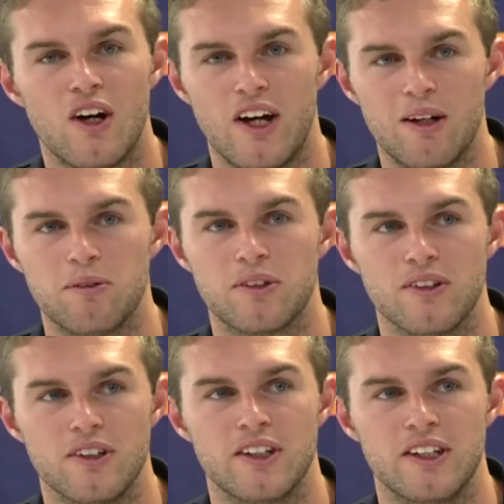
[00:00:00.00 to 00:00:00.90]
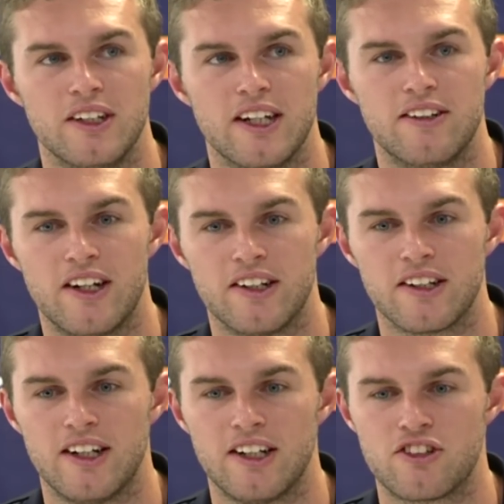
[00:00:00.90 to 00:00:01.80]
Oh, absolutely. Yeah, Darren
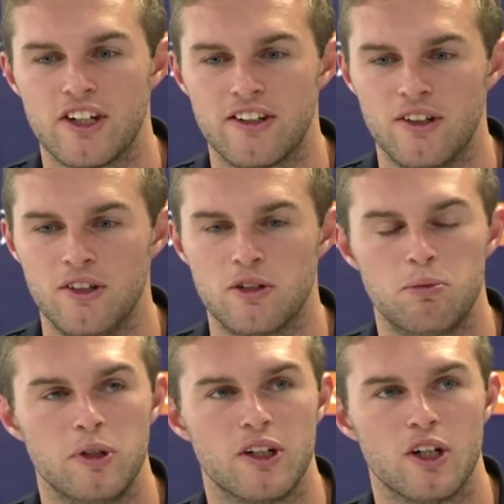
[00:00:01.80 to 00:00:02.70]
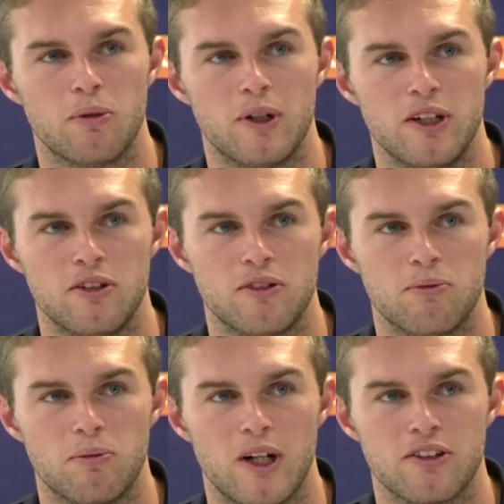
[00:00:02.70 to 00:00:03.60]
Glass, Shannon Hurn's a big help. He
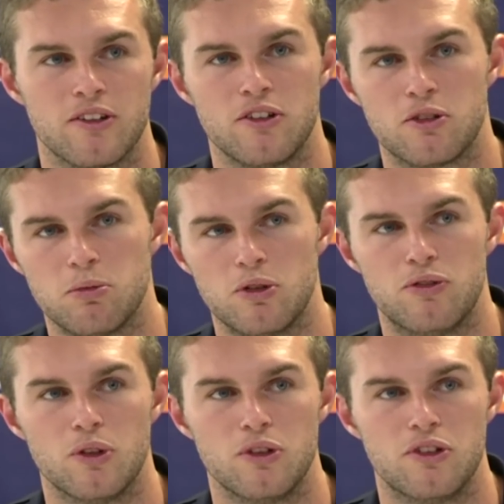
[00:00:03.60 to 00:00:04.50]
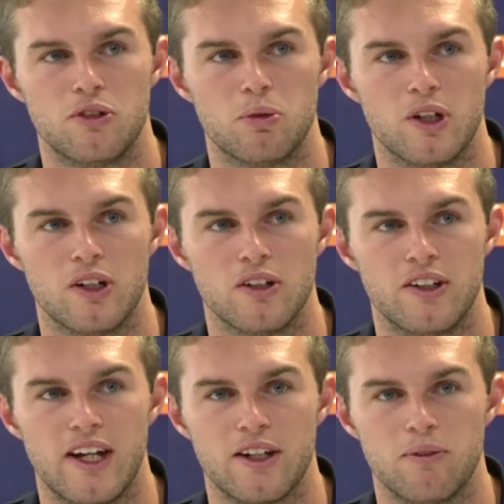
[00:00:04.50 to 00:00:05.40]
plays on those small forwards as well,
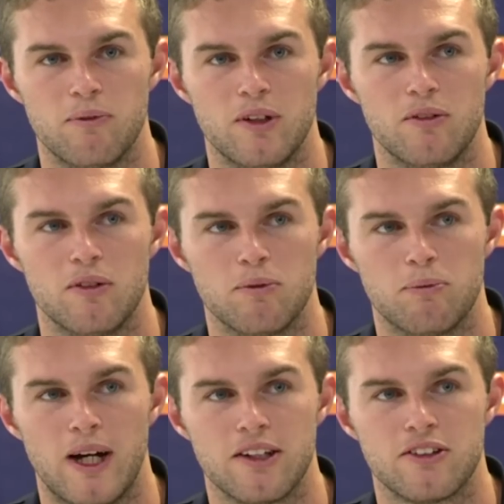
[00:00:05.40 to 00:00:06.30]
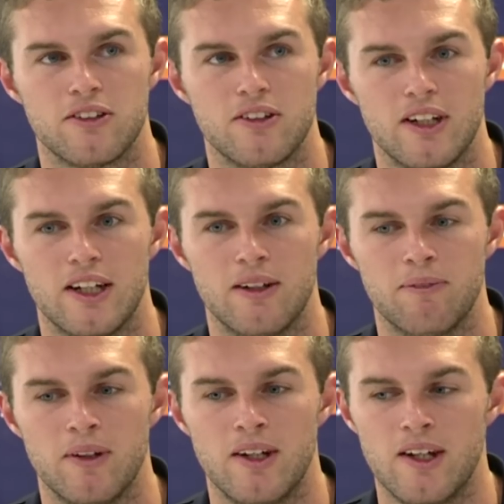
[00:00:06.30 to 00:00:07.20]
and Adam and Butts. Um,
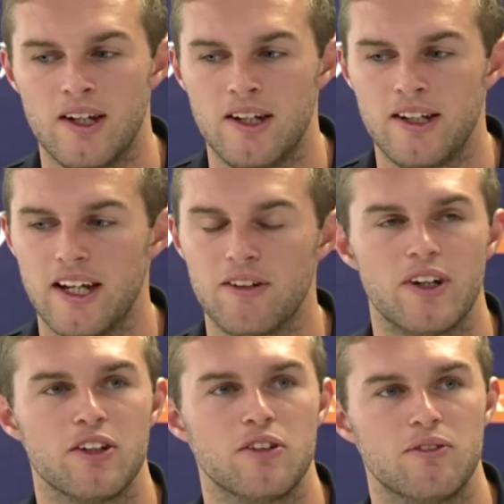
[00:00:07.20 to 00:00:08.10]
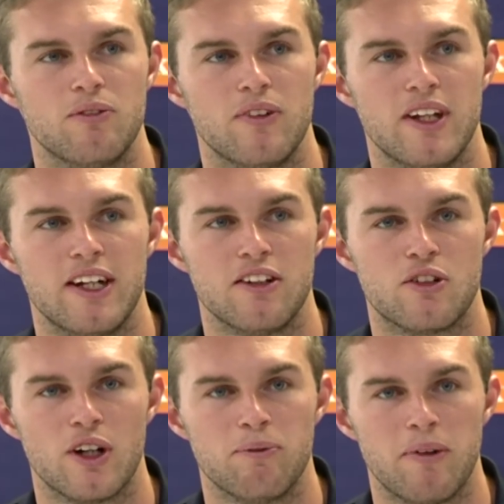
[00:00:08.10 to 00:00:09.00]
yeah, everyone's there to
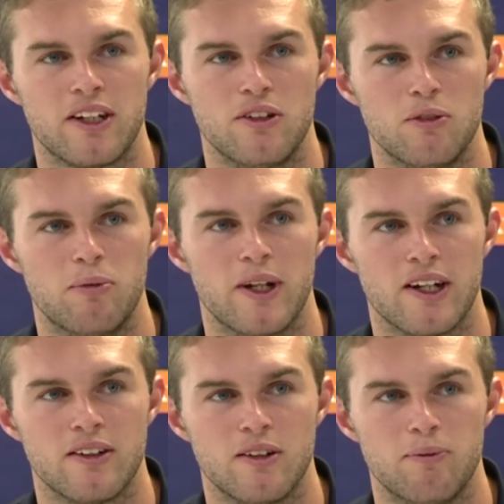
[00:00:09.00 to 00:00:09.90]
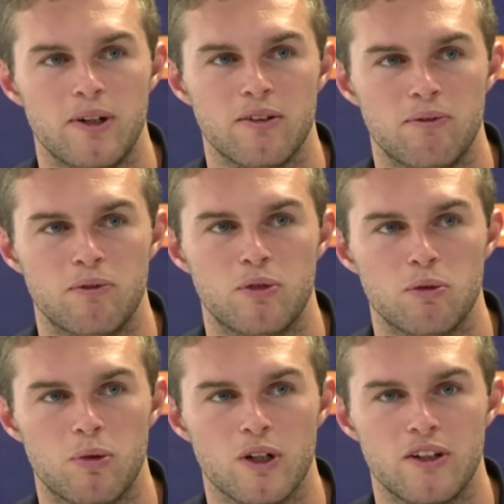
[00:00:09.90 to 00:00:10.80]
try and make you better, a better
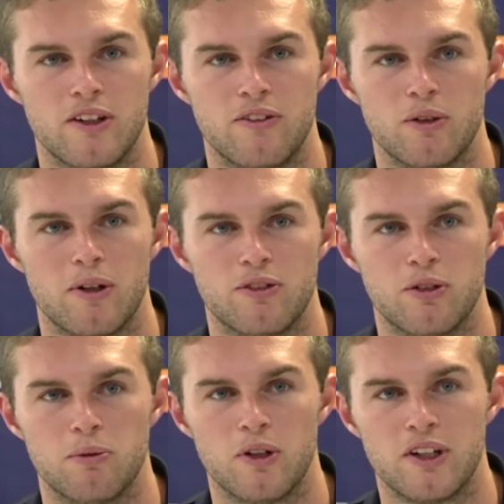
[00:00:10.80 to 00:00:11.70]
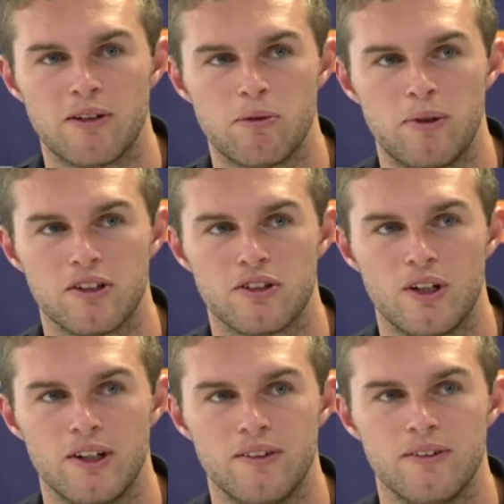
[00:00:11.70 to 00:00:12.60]
footballer. And if you're a better footballer, you have a better
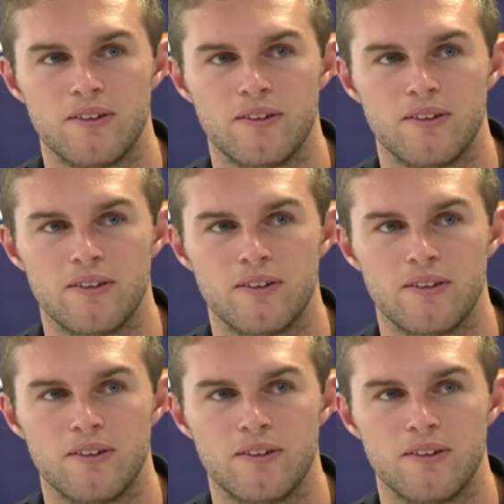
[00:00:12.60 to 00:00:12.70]
side.